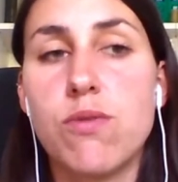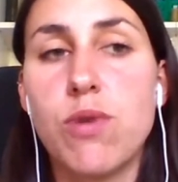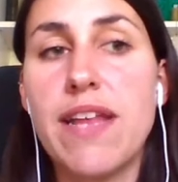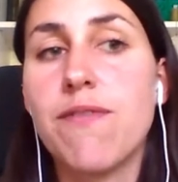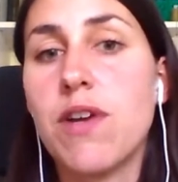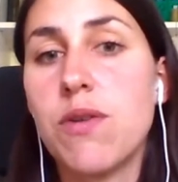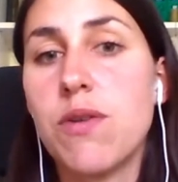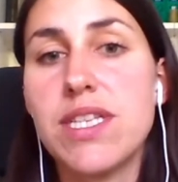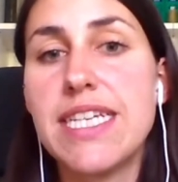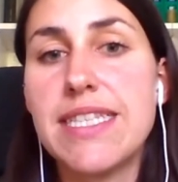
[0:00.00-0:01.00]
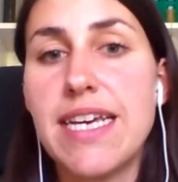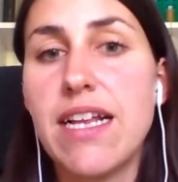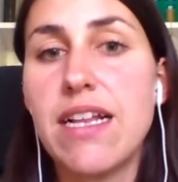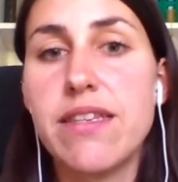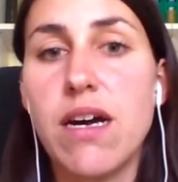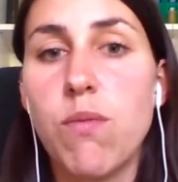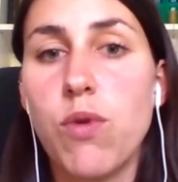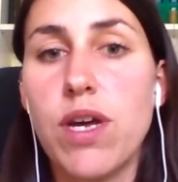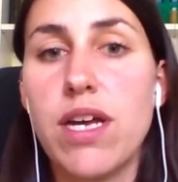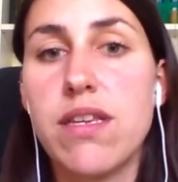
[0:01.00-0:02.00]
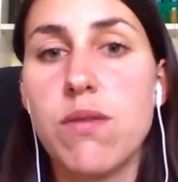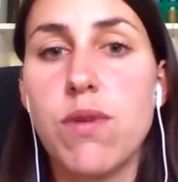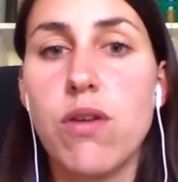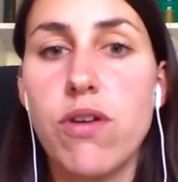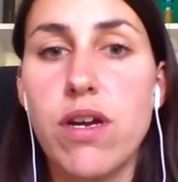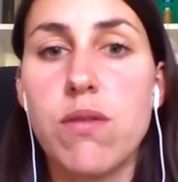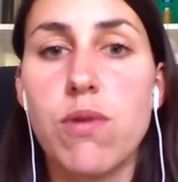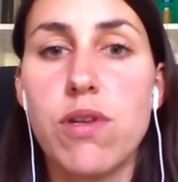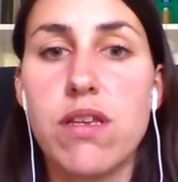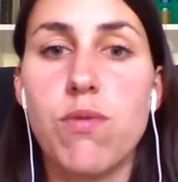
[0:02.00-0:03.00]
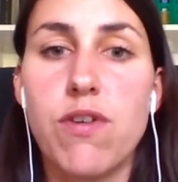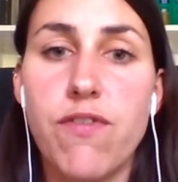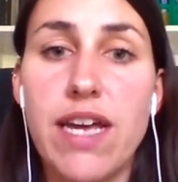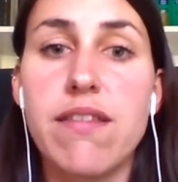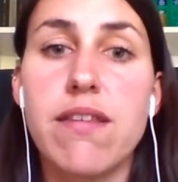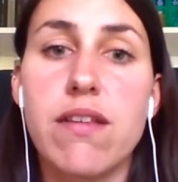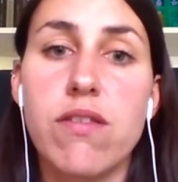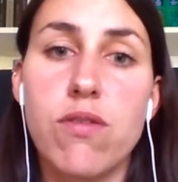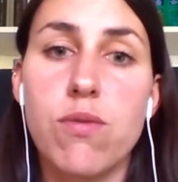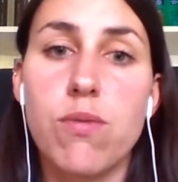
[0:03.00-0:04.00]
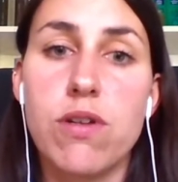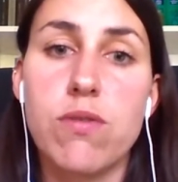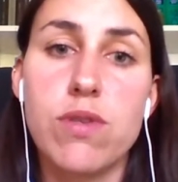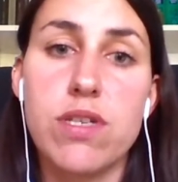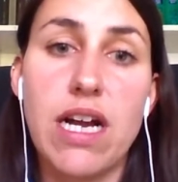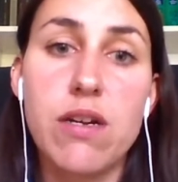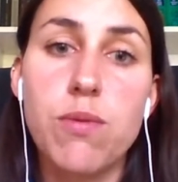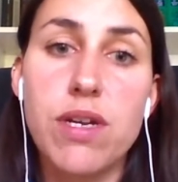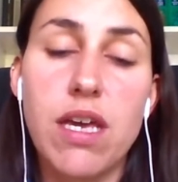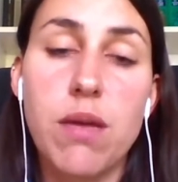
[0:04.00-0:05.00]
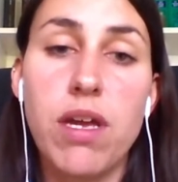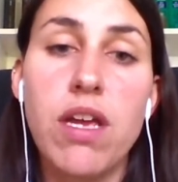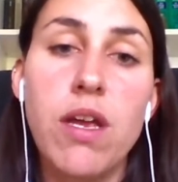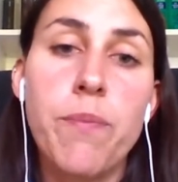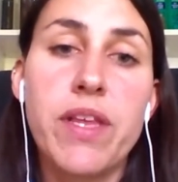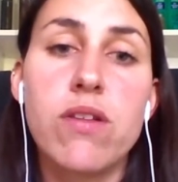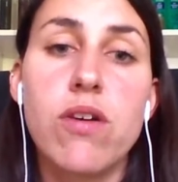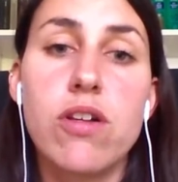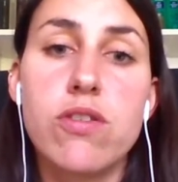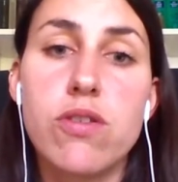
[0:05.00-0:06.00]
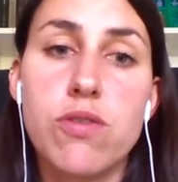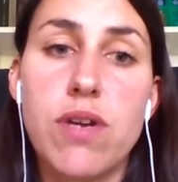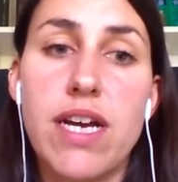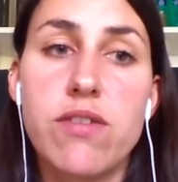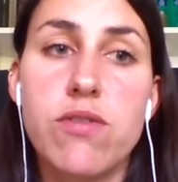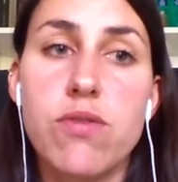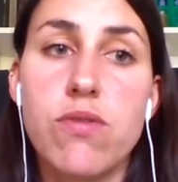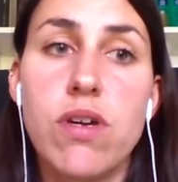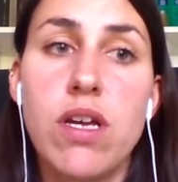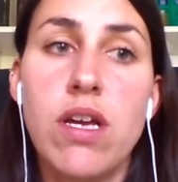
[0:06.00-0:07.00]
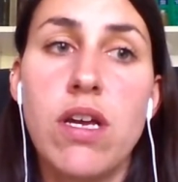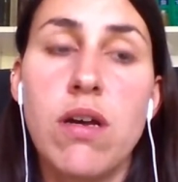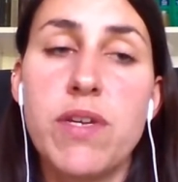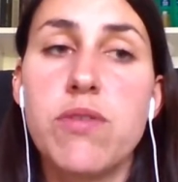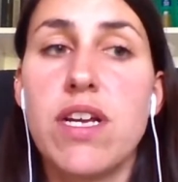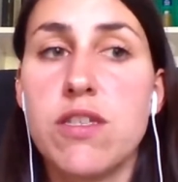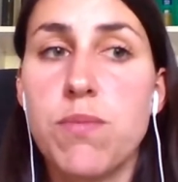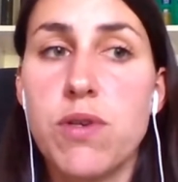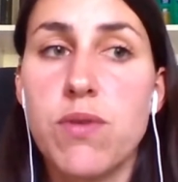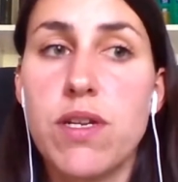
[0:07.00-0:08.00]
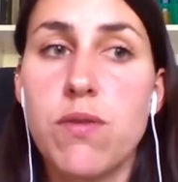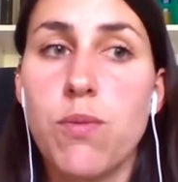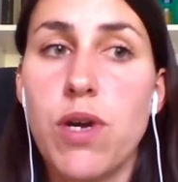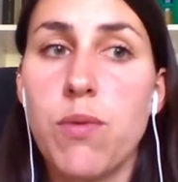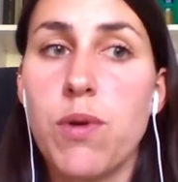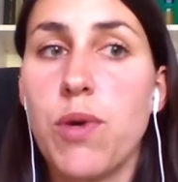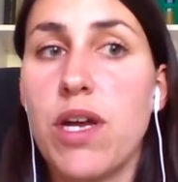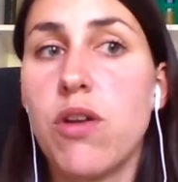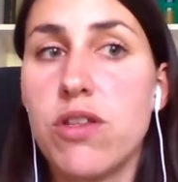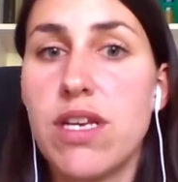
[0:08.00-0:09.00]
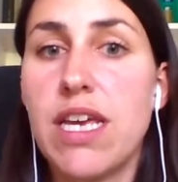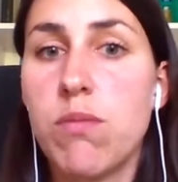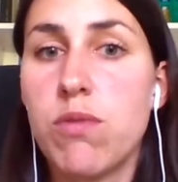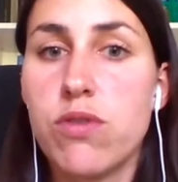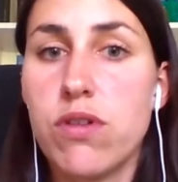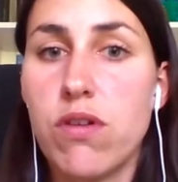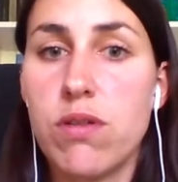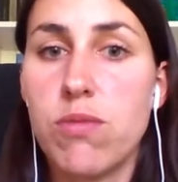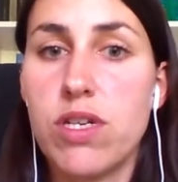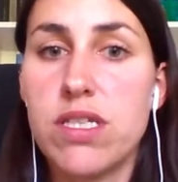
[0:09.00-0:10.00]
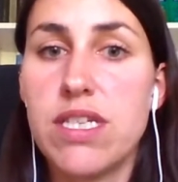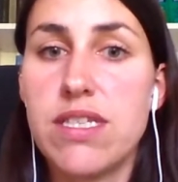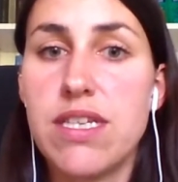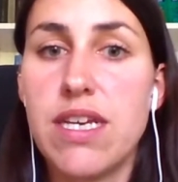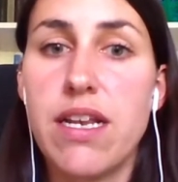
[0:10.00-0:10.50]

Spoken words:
write very detailed where did we look at, what did we find, and to what result we came, and also try to be transparent where we were not able to go in more detail